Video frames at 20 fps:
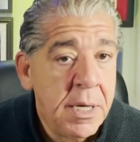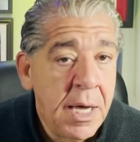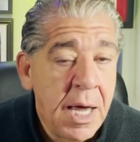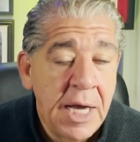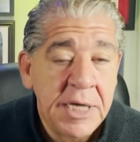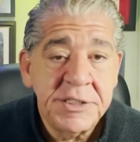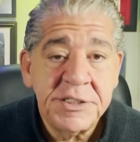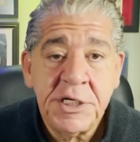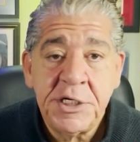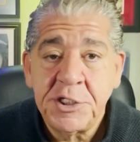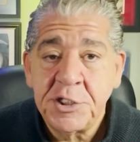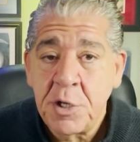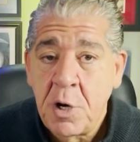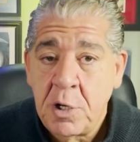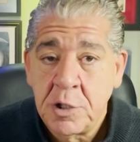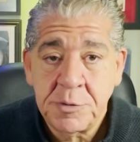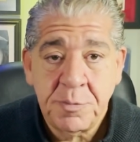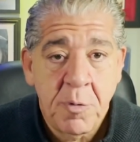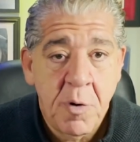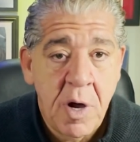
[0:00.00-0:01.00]
I see
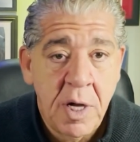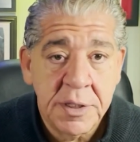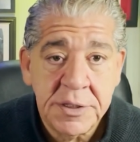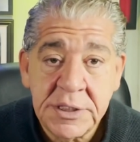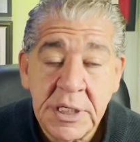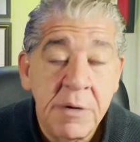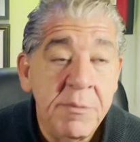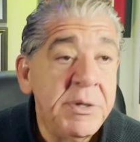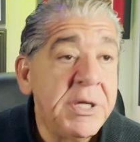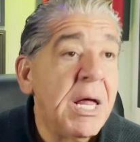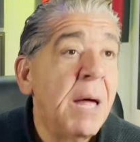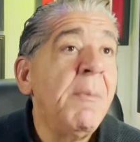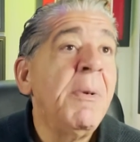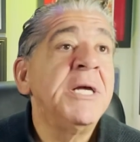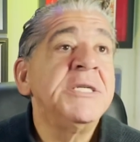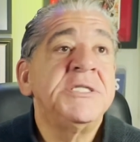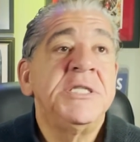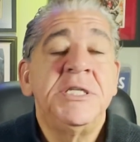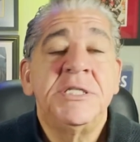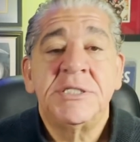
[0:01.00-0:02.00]
Charles Bronson, every time
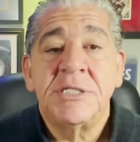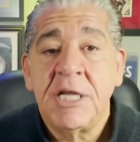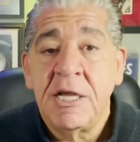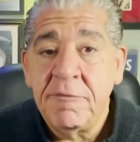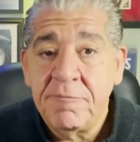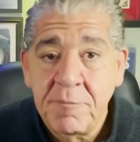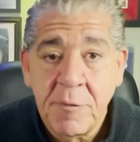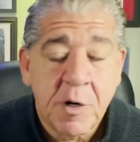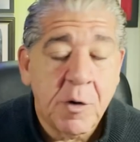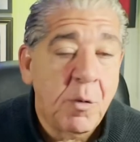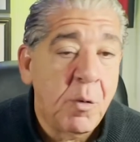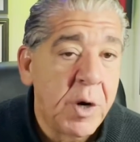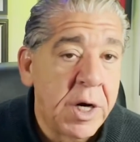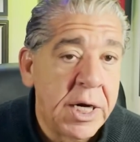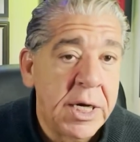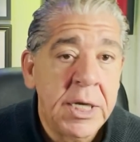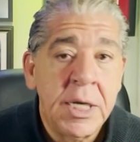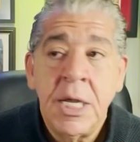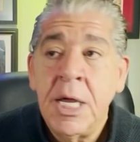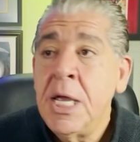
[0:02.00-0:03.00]
I see Steve
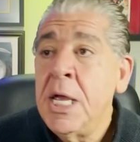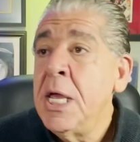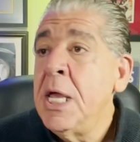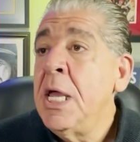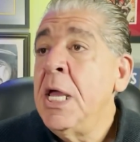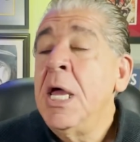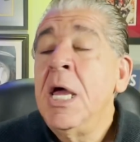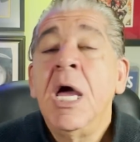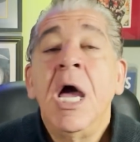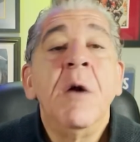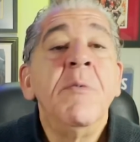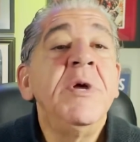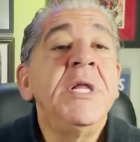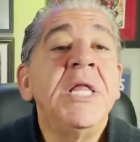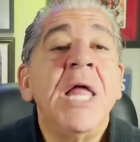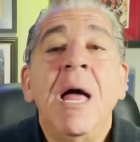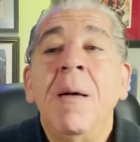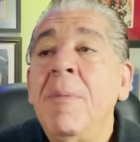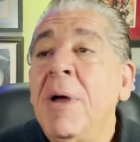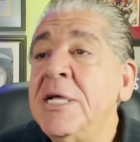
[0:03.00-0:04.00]
McQueen, every
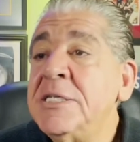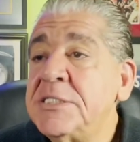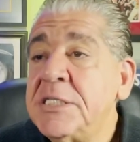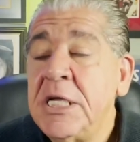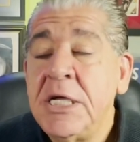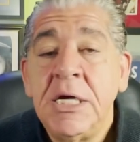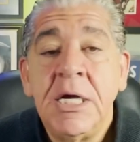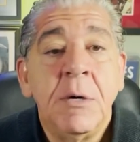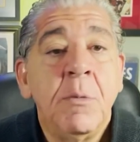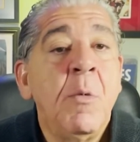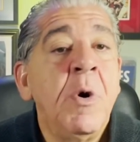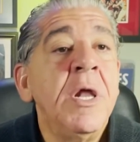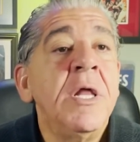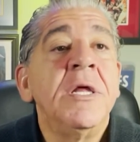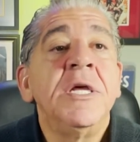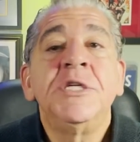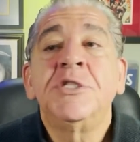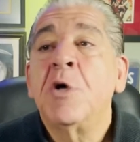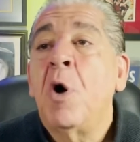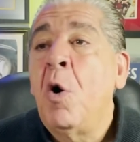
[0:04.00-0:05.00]
time I see one of
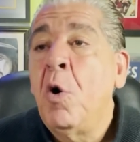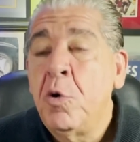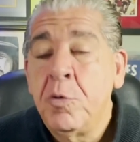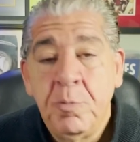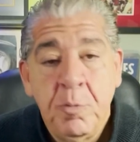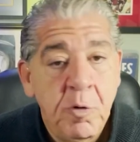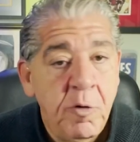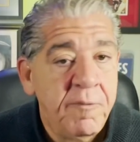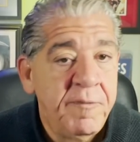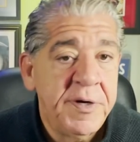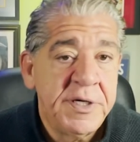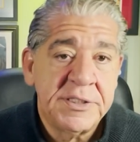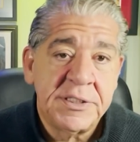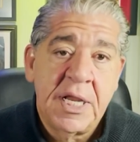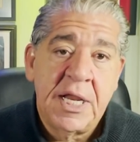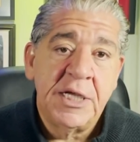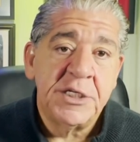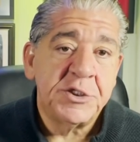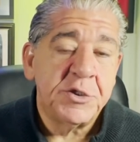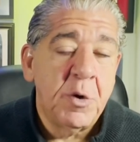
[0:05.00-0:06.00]
these old movies
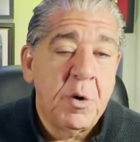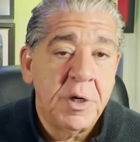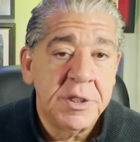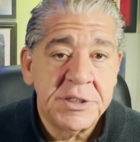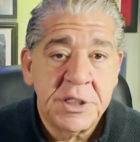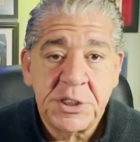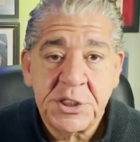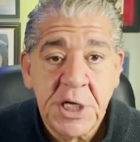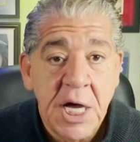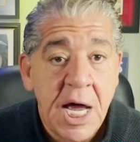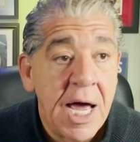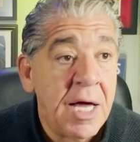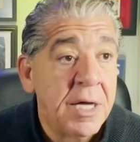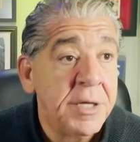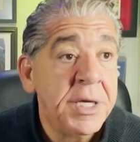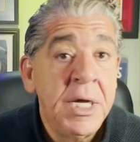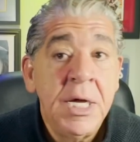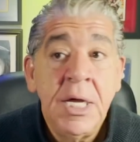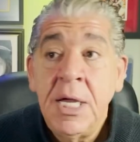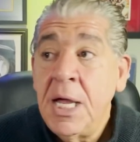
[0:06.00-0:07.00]
that I saw as a
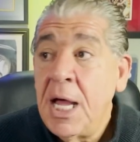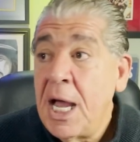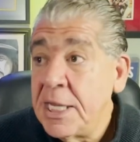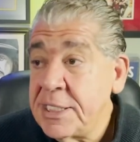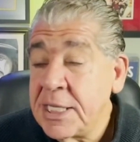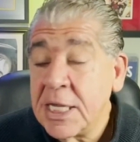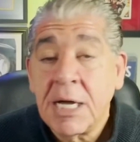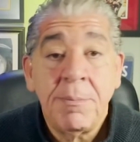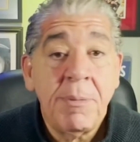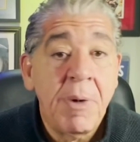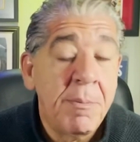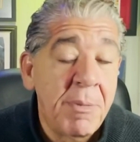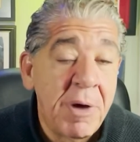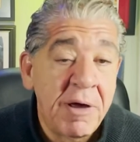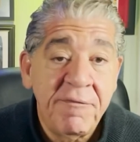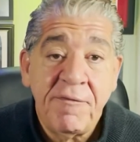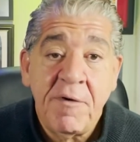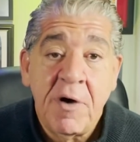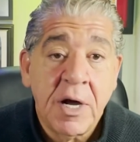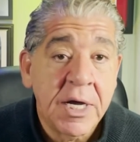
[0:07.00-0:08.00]
child, I think about
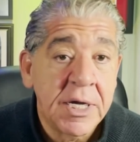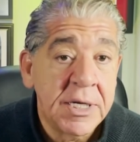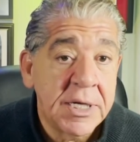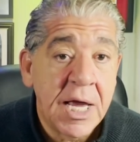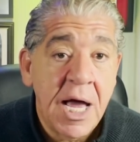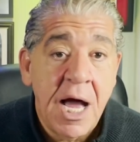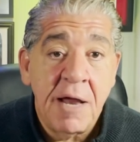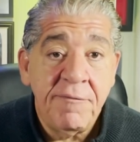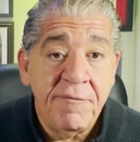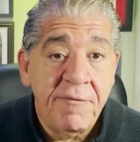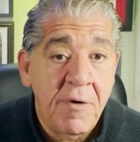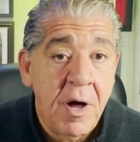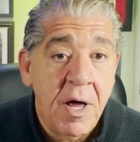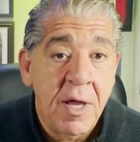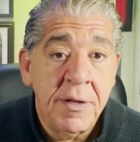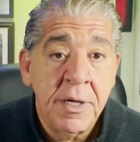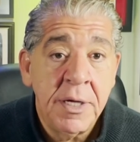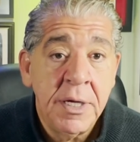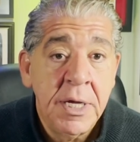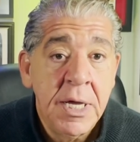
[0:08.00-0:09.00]
my fucking
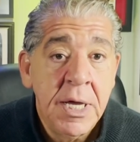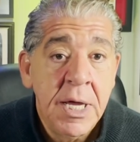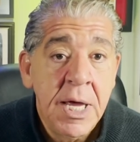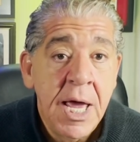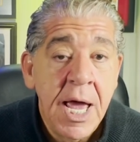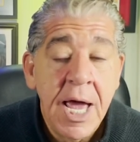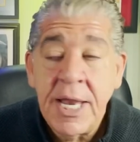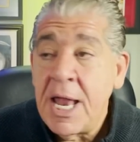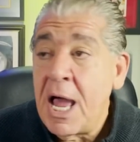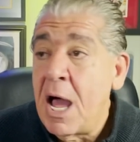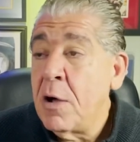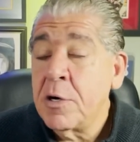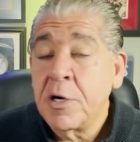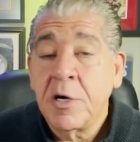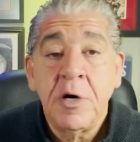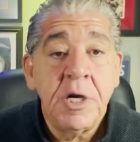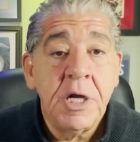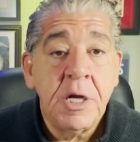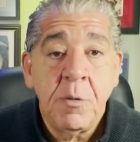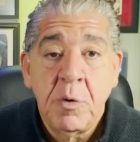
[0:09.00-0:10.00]
godfather and how
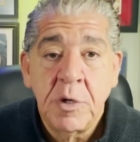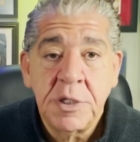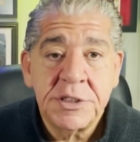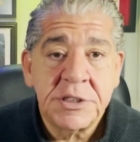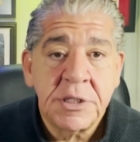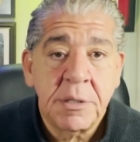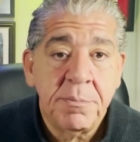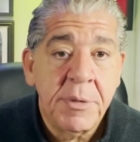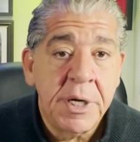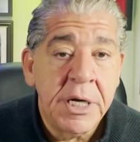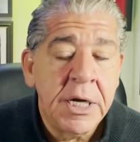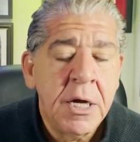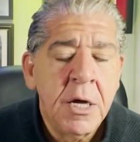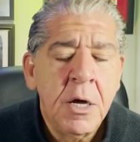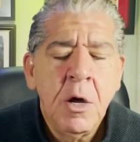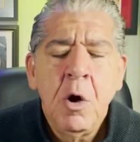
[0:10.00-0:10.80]
good he was to me.